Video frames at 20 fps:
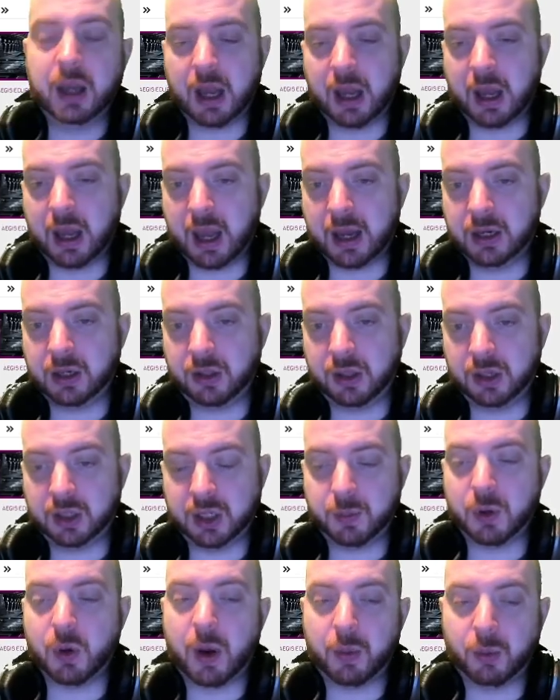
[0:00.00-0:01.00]
and the
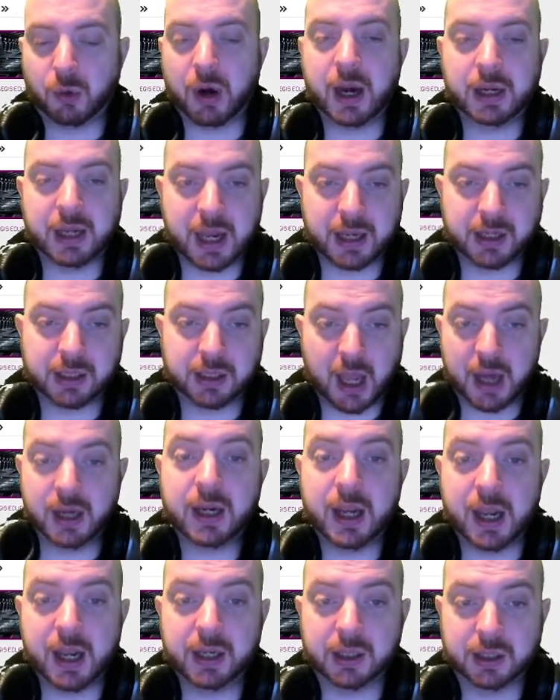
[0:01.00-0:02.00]
ship you upgrade gets 10
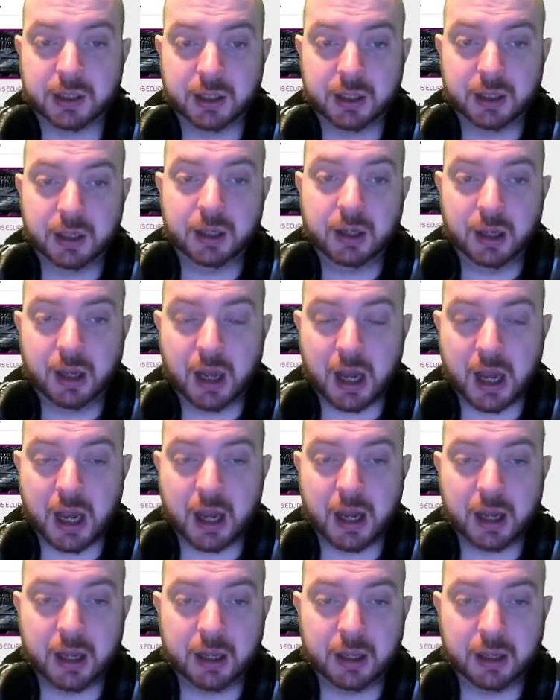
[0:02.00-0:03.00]
years
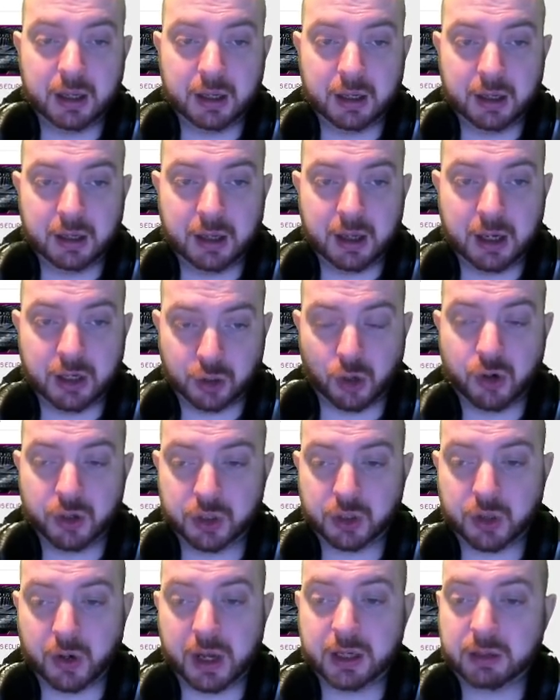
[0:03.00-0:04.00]

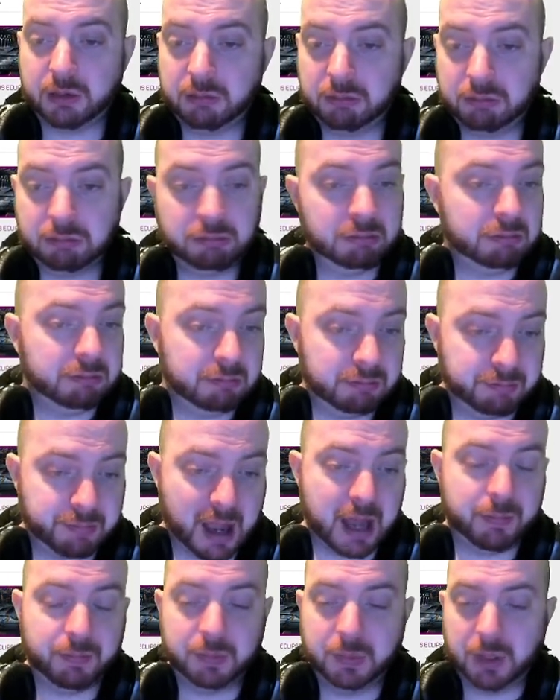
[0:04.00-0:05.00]
insurance on it.
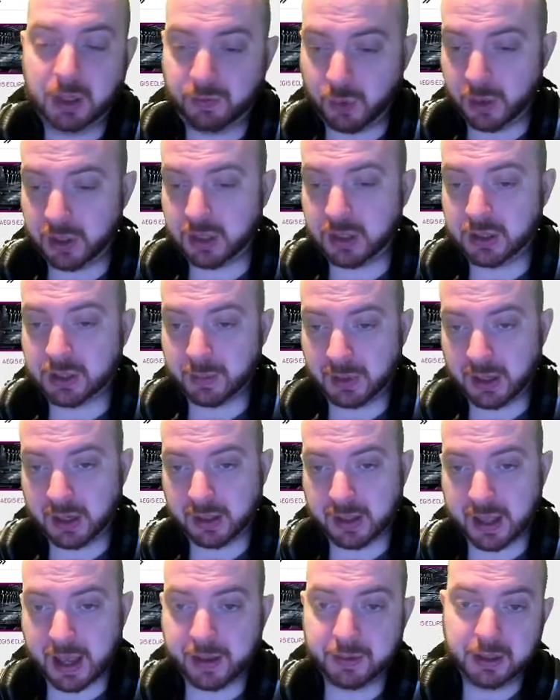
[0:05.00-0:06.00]
Bam, if you want to do something
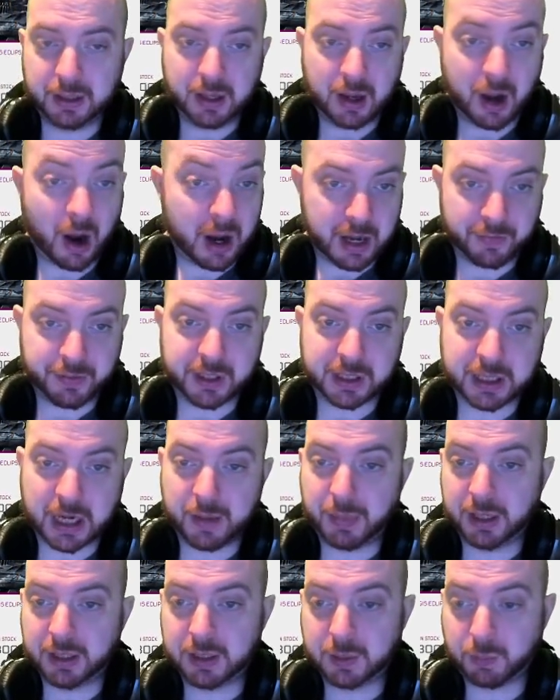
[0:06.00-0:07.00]
like that. I love the
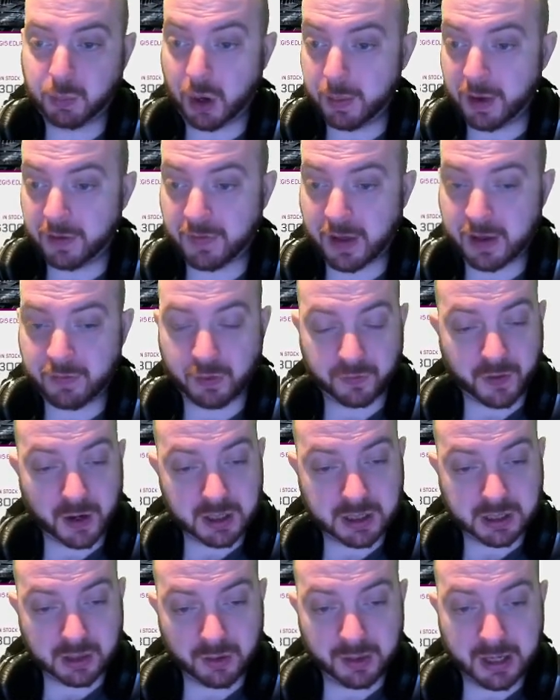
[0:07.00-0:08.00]
Sabre. It's probably my favourite
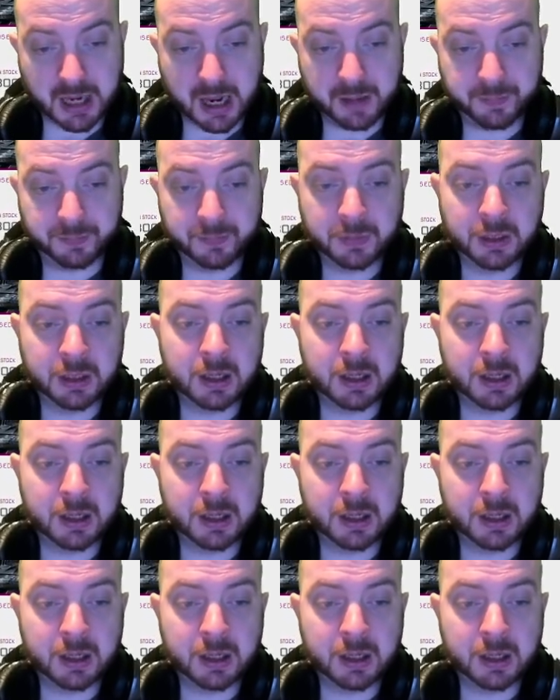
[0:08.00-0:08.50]
fighter in the game.